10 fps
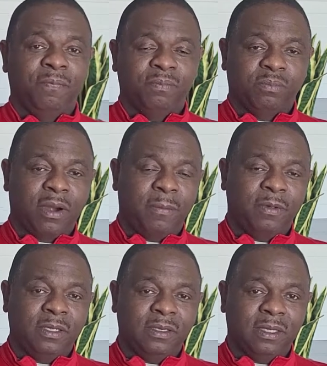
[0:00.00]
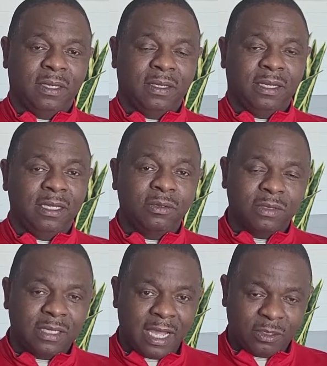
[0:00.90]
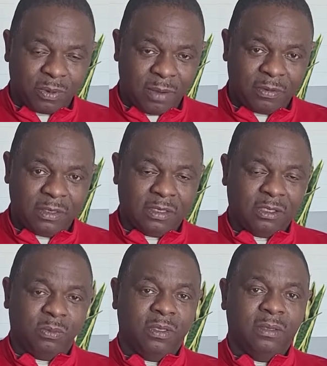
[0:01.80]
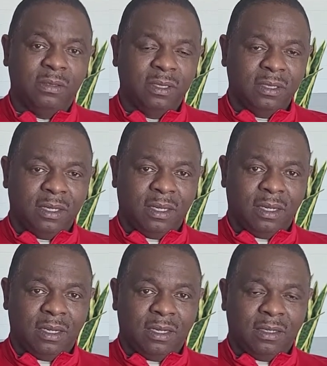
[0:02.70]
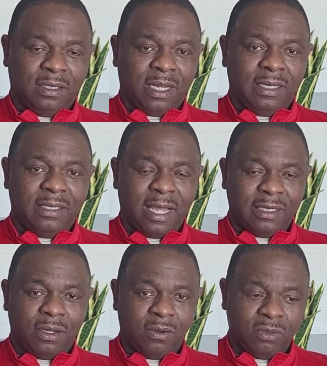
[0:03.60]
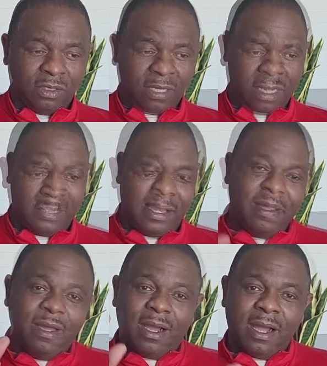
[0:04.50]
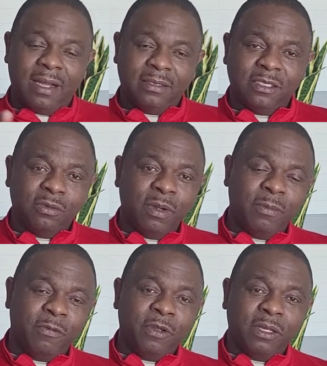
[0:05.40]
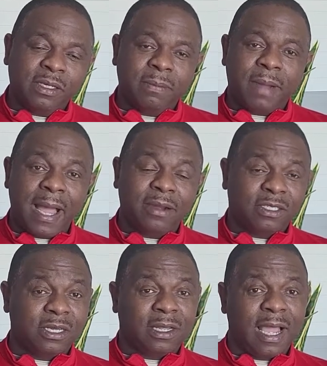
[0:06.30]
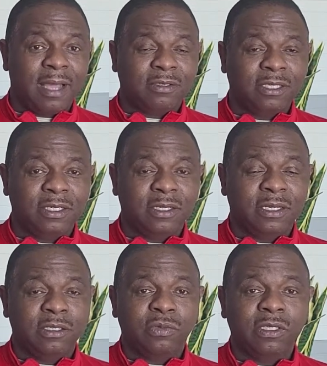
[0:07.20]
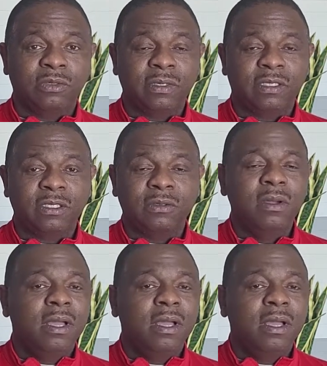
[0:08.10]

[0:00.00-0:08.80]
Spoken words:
properties, delinquent tax properties that's got tax holes. But hey, just remember, if you're looking to buy or sell a house here in 2022,